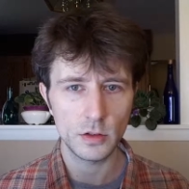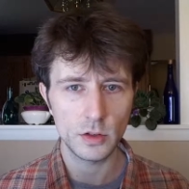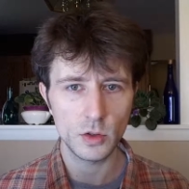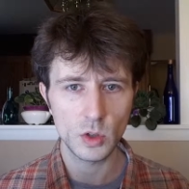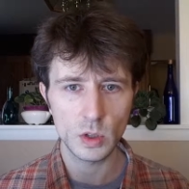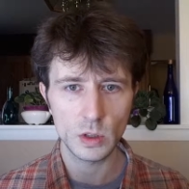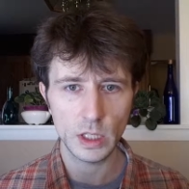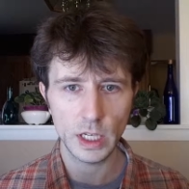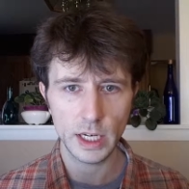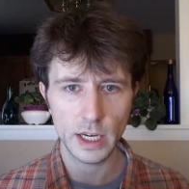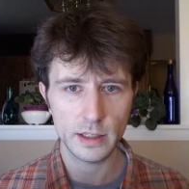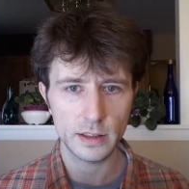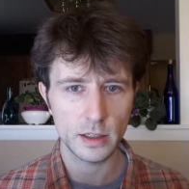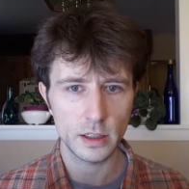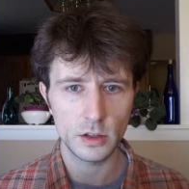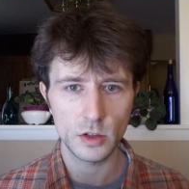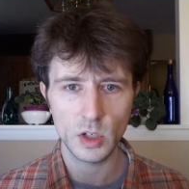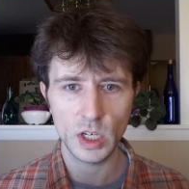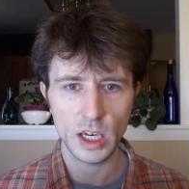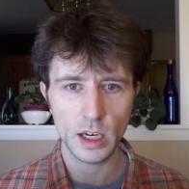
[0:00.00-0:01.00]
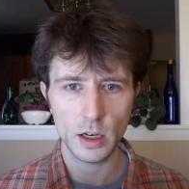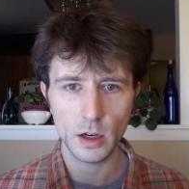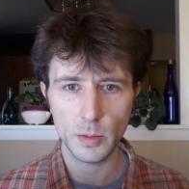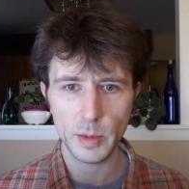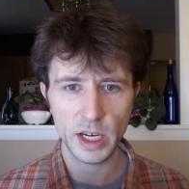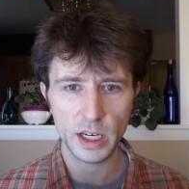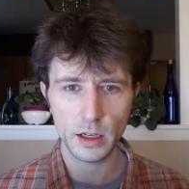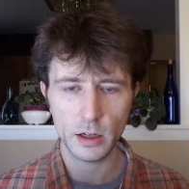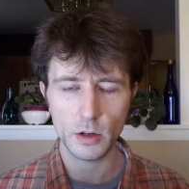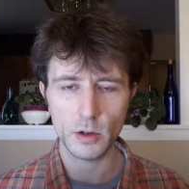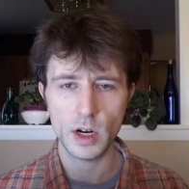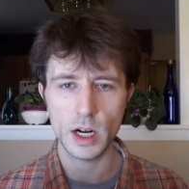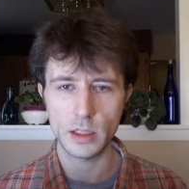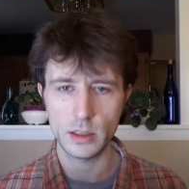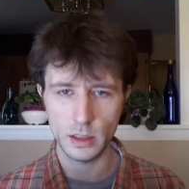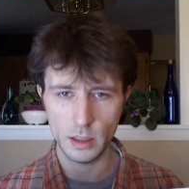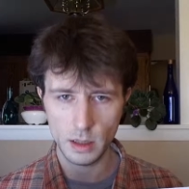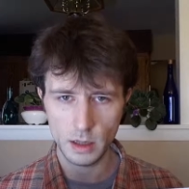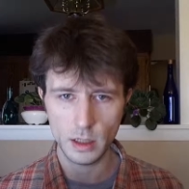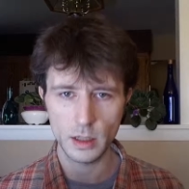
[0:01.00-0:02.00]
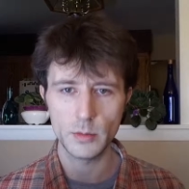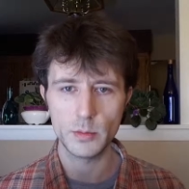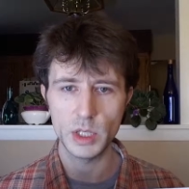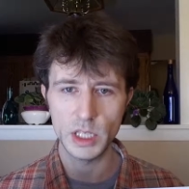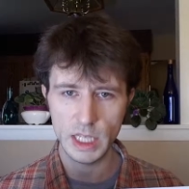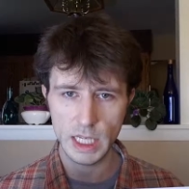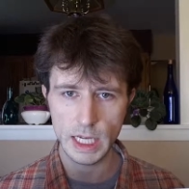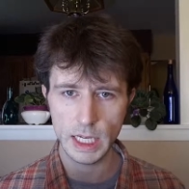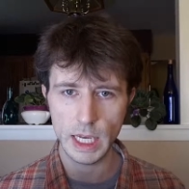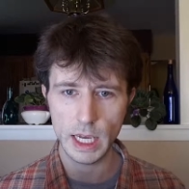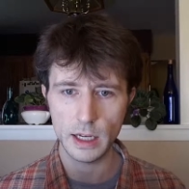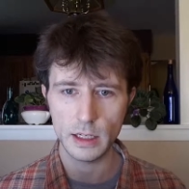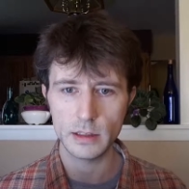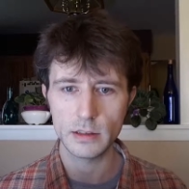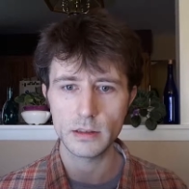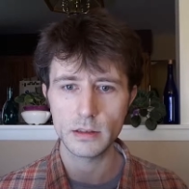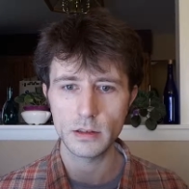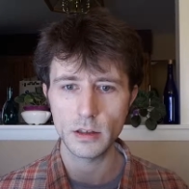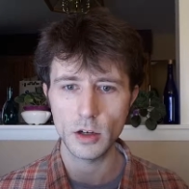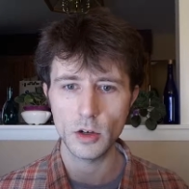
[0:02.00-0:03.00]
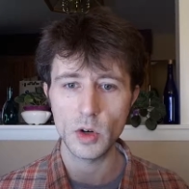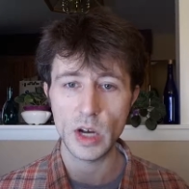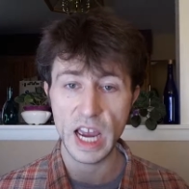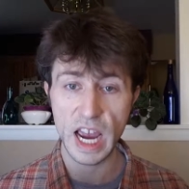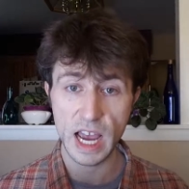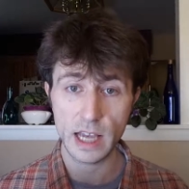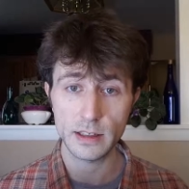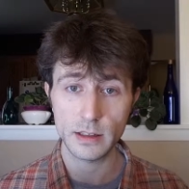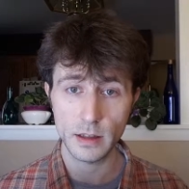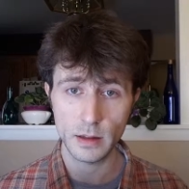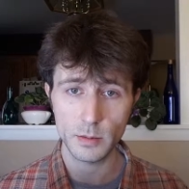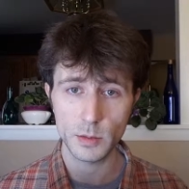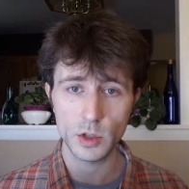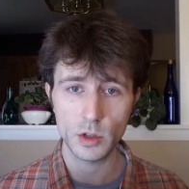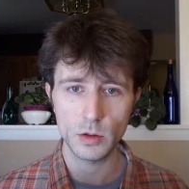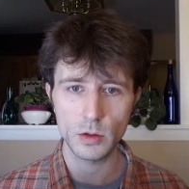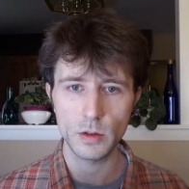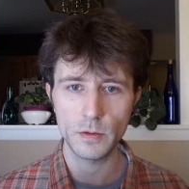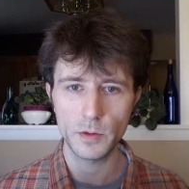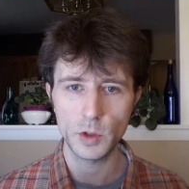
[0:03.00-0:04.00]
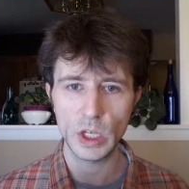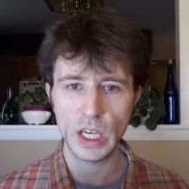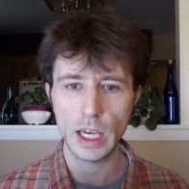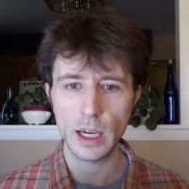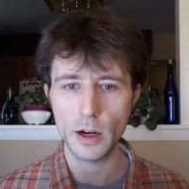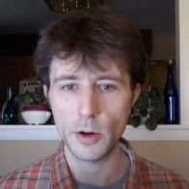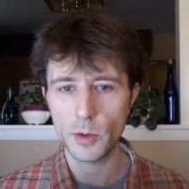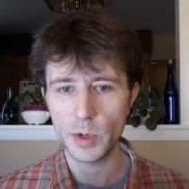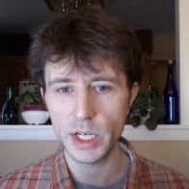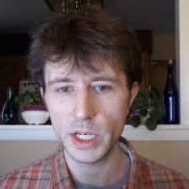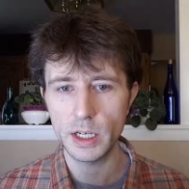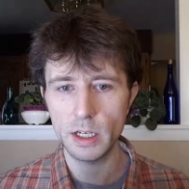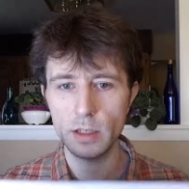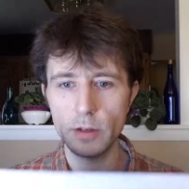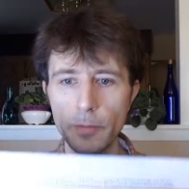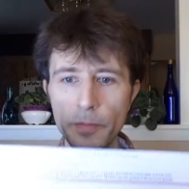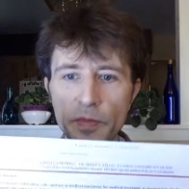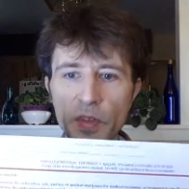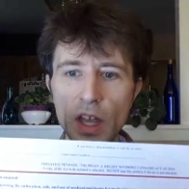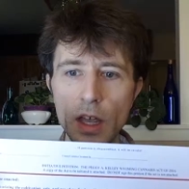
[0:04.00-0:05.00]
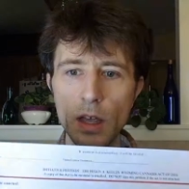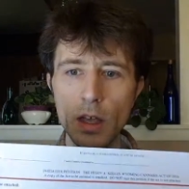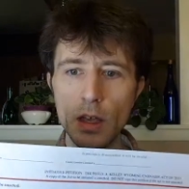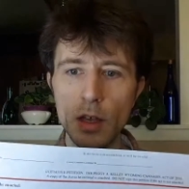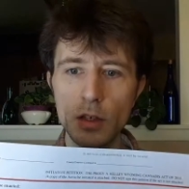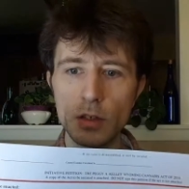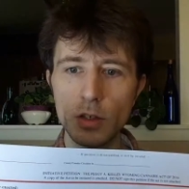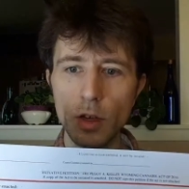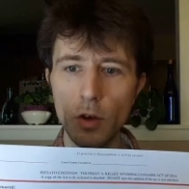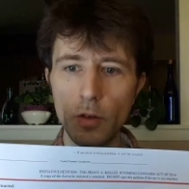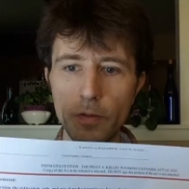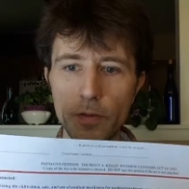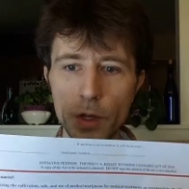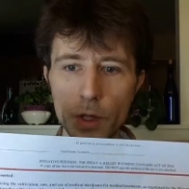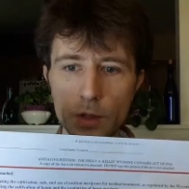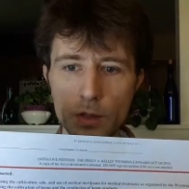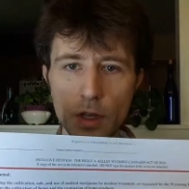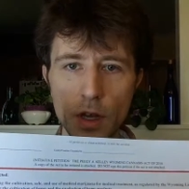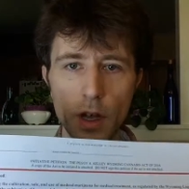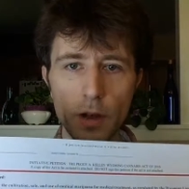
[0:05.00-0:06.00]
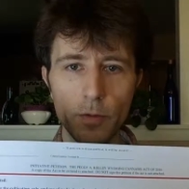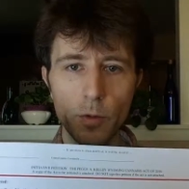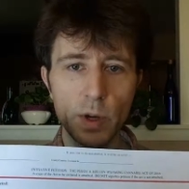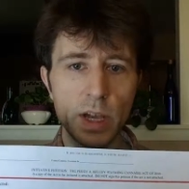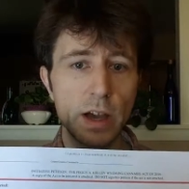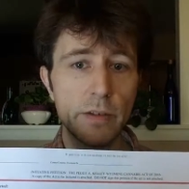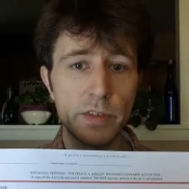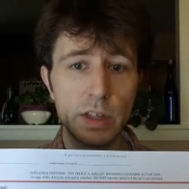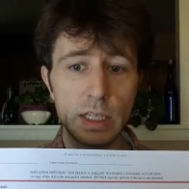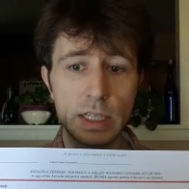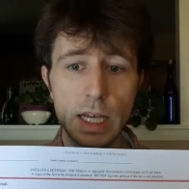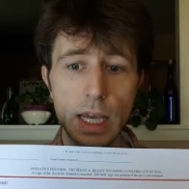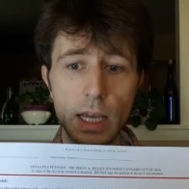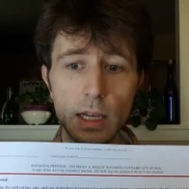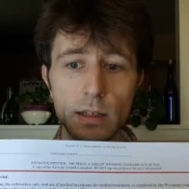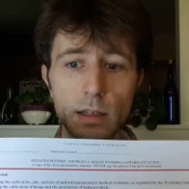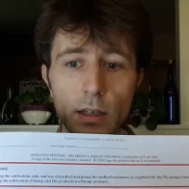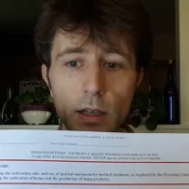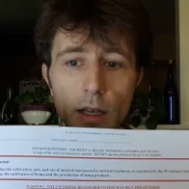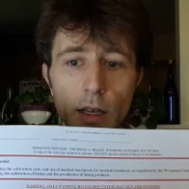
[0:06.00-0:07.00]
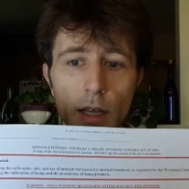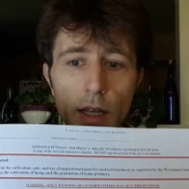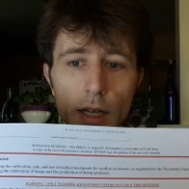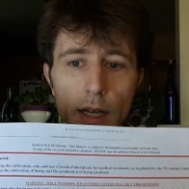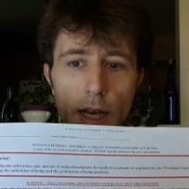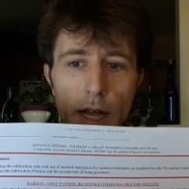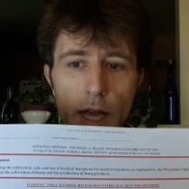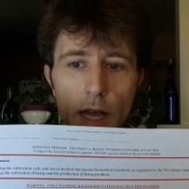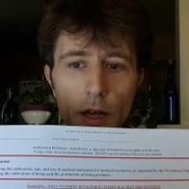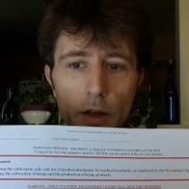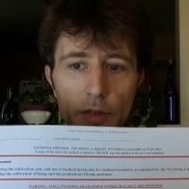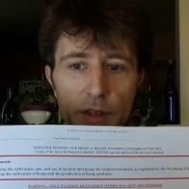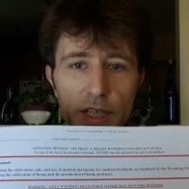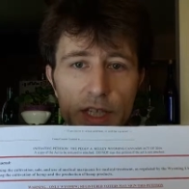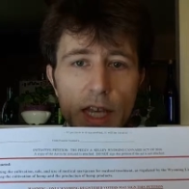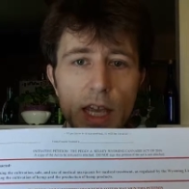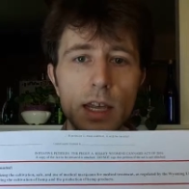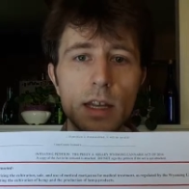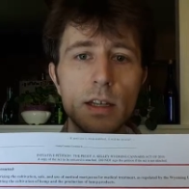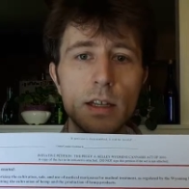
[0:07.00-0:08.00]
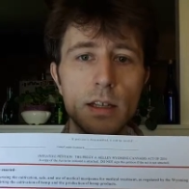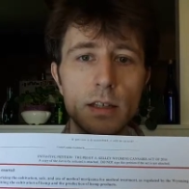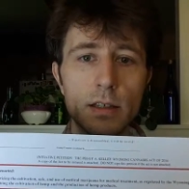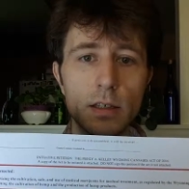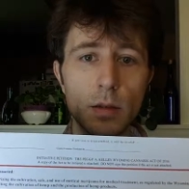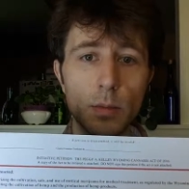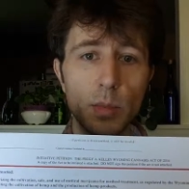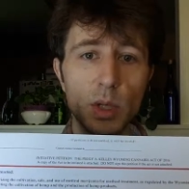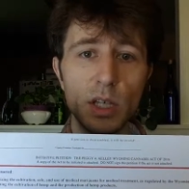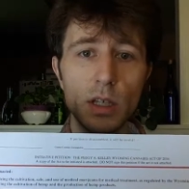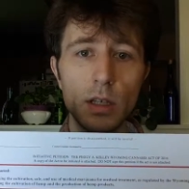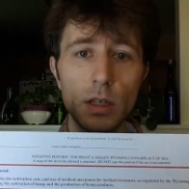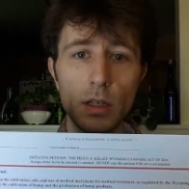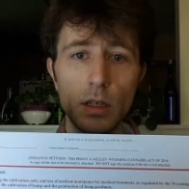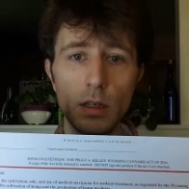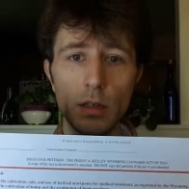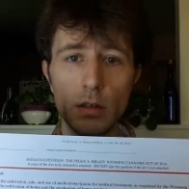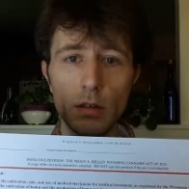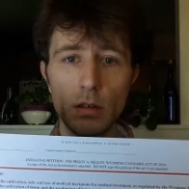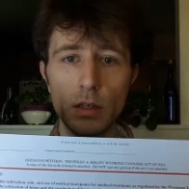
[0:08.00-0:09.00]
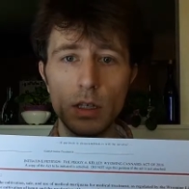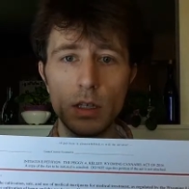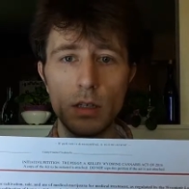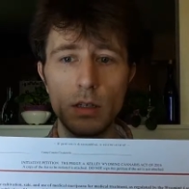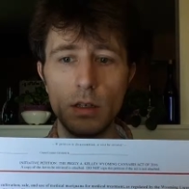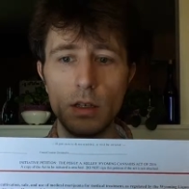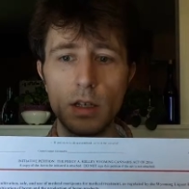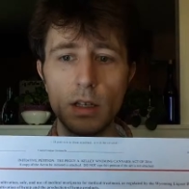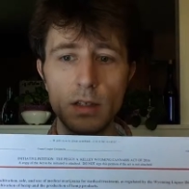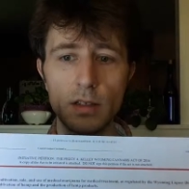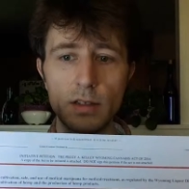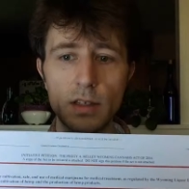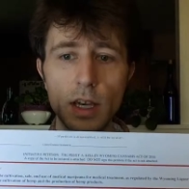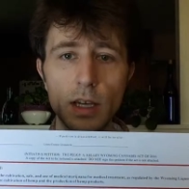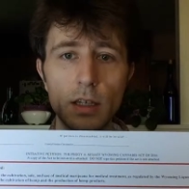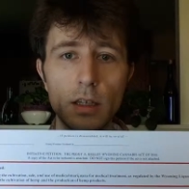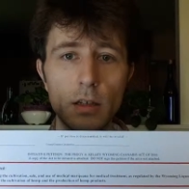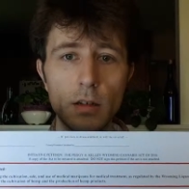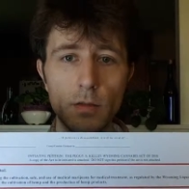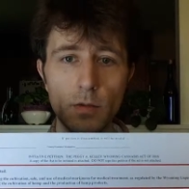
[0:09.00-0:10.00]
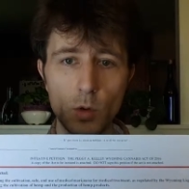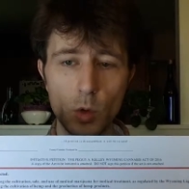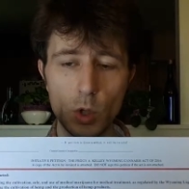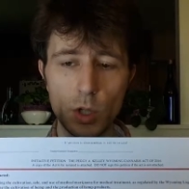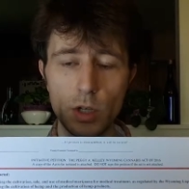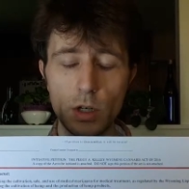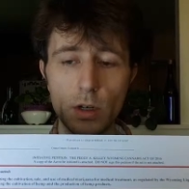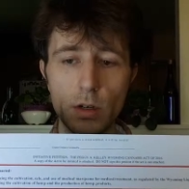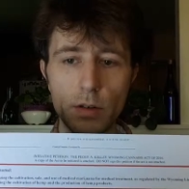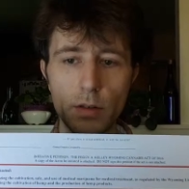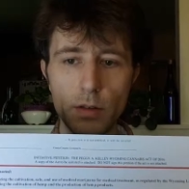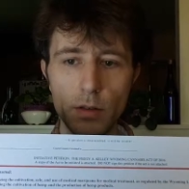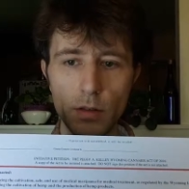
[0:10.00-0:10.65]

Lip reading: you, like I said, you can't go back and correct anything, but they can. So ask them to if you can't read it. So first off, we have the date. Now the date needs to be in consecutive order.